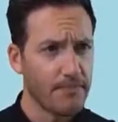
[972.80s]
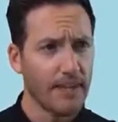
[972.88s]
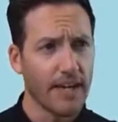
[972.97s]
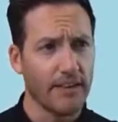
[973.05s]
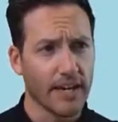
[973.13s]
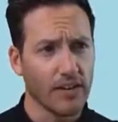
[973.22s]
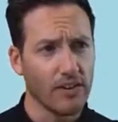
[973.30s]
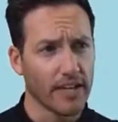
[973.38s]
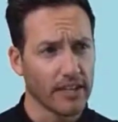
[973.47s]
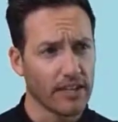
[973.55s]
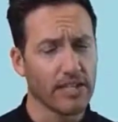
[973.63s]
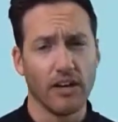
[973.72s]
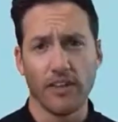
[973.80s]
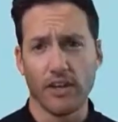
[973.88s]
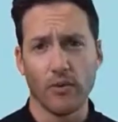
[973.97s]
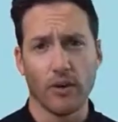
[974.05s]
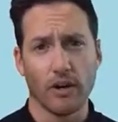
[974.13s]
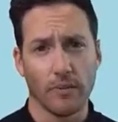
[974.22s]
and then click the cell that
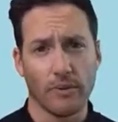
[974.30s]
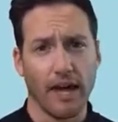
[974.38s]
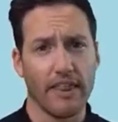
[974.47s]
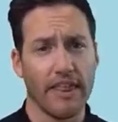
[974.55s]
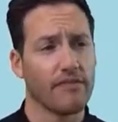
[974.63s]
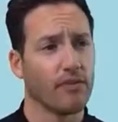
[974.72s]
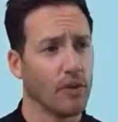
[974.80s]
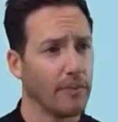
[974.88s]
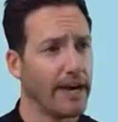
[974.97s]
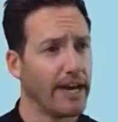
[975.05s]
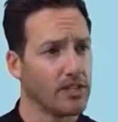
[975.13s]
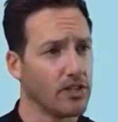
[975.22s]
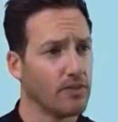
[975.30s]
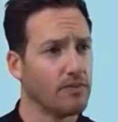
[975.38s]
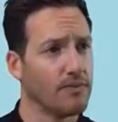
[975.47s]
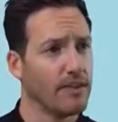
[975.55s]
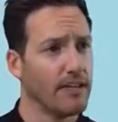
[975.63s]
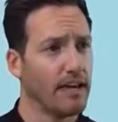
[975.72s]
you want to apply that formatting to.
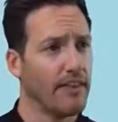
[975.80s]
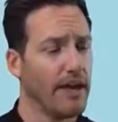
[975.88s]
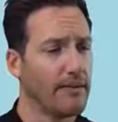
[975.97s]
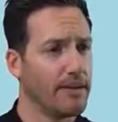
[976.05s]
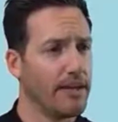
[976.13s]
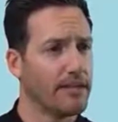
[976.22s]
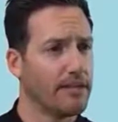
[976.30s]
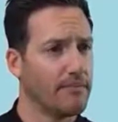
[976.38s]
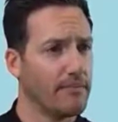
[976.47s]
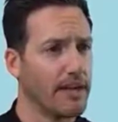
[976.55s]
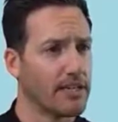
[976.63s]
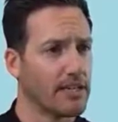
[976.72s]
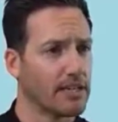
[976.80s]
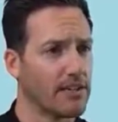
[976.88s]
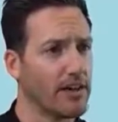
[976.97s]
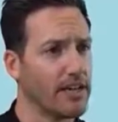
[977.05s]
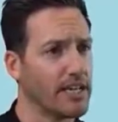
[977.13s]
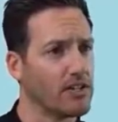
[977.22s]
And that makes things a
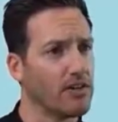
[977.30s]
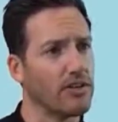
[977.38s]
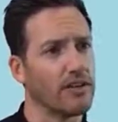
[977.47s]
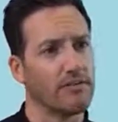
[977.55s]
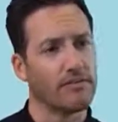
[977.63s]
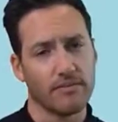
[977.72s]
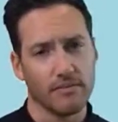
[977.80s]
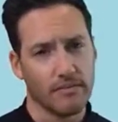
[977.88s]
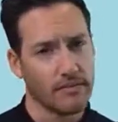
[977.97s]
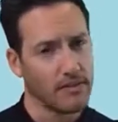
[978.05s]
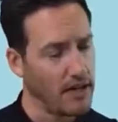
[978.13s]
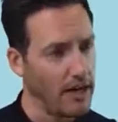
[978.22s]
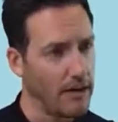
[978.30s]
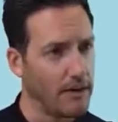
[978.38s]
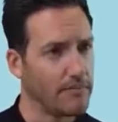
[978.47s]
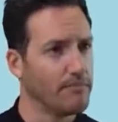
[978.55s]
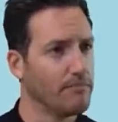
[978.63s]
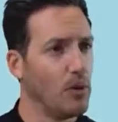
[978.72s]
lot easier than
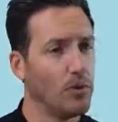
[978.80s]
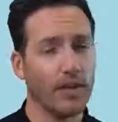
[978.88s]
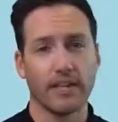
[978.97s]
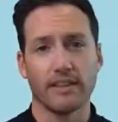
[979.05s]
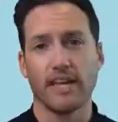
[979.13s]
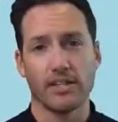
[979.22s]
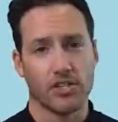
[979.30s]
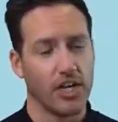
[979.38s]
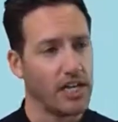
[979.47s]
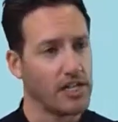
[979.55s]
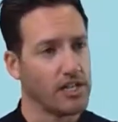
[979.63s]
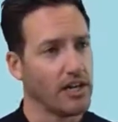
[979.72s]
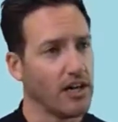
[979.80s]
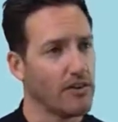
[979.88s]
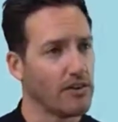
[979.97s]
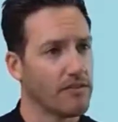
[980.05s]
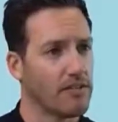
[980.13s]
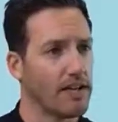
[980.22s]
bolding things, changing the
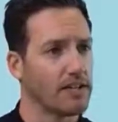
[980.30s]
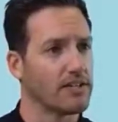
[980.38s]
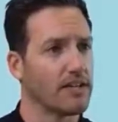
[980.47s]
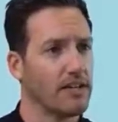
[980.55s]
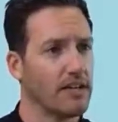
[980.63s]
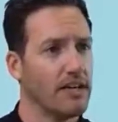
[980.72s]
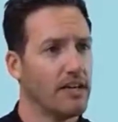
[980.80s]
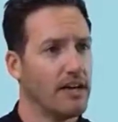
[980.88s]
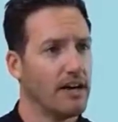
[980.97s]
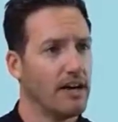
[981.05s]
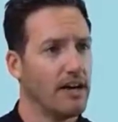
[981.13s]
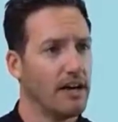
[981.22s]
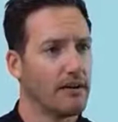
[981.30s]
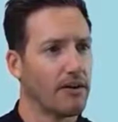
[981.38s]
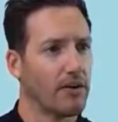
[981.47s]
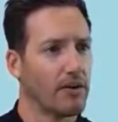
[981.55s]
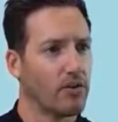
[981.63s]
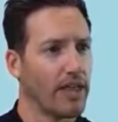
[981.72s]
color of things, and
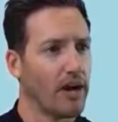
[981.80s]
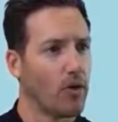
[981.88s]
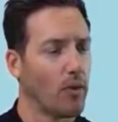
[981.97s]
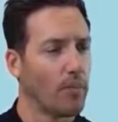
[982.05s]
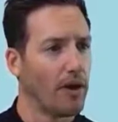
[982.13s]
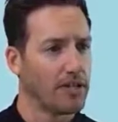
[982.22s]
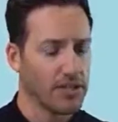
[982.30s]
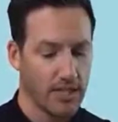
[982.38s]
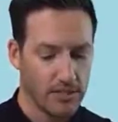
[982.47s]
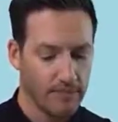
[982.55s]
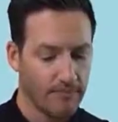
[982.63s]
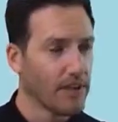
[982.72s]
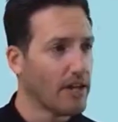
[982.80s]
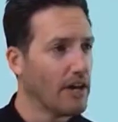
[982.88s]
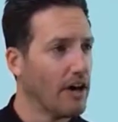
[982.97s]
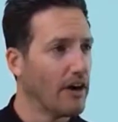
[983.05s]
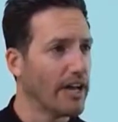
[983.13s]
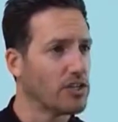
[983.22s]
going through that whole process.
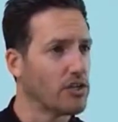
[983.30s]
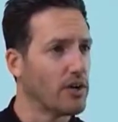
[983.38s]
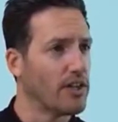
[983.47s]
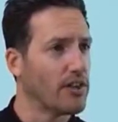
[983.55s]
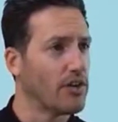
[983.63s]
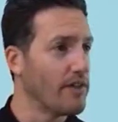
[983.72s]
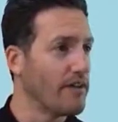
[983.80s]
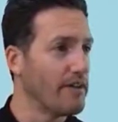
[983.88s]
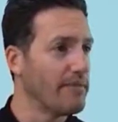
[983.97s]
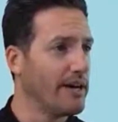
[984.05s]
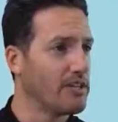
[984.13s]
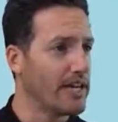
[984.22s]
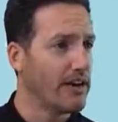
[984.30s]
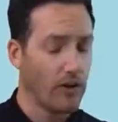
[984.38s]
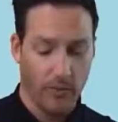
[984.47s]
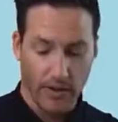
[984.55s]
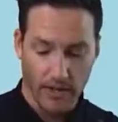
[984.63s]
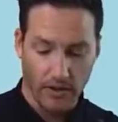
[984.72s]
Okay, so at 35 miles an
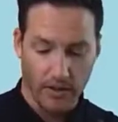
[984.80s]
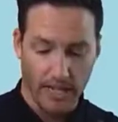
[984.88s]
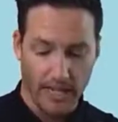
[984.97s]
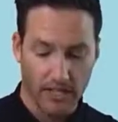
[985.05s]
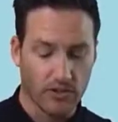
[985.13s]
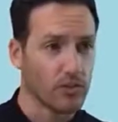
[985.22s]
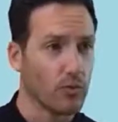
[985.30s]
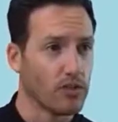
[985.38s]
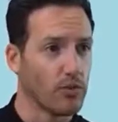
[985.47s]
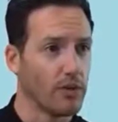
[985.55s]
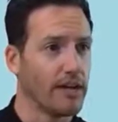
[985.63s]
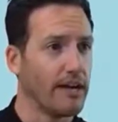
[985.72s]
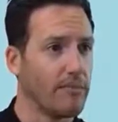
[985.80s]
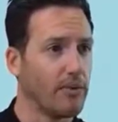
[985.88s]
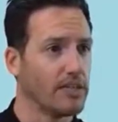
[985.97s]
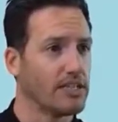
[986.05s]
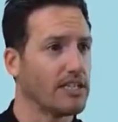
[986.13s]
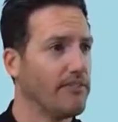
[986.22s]
hour, we know that the answer is
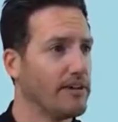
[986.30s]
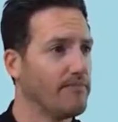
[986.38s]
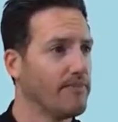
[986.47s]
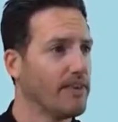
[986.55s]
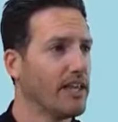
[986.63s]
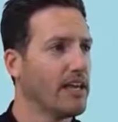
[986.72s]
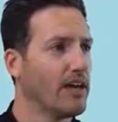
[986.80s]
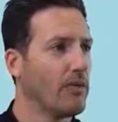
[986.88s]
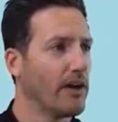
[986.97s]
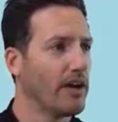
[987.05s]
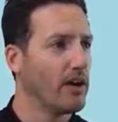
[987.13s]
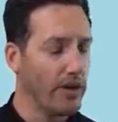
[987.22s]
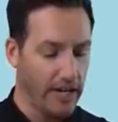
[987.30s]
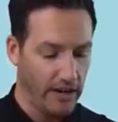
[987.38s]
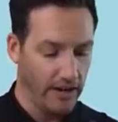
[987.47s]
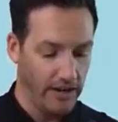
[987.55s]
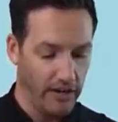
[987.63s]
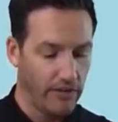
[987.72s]
129.7. We can go in
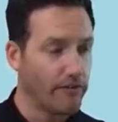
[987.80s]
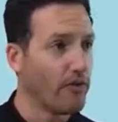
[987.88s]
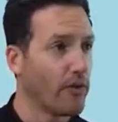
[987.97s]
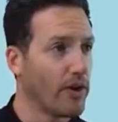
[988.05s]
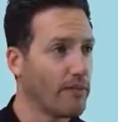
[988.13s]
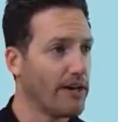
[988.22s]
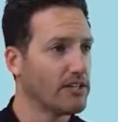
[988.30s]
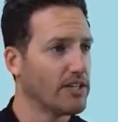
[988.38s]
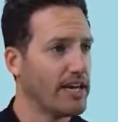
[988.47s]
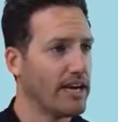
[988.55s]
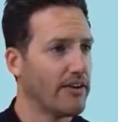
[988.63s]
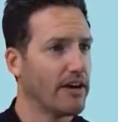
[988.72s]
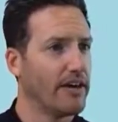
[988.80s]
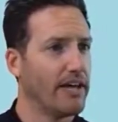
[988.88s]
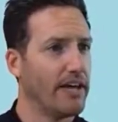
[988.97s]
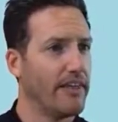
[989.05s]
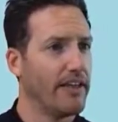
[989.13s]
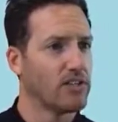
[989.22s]
here and go 40 miles an hour,
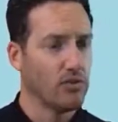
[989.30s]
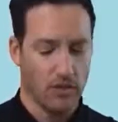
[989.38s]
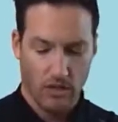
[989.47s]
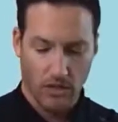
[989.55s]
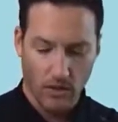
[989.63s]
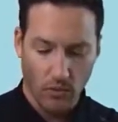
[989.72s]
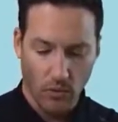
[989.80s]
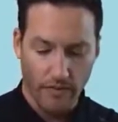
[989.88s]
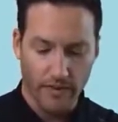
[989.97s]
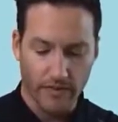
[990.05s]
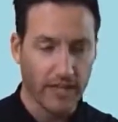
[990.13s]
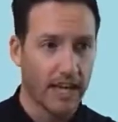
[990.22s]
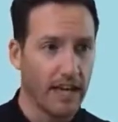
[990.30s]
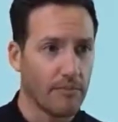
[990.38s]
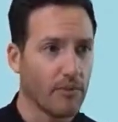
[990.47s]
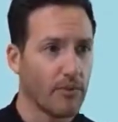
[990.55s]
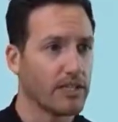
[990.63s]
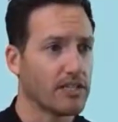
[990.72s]
and that's
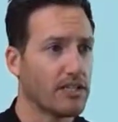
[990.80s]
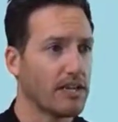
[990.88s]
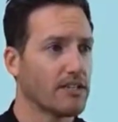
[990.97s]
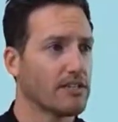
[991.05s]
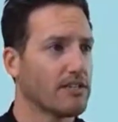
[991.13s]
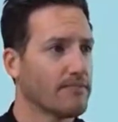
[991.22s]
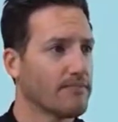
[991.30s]
158.6.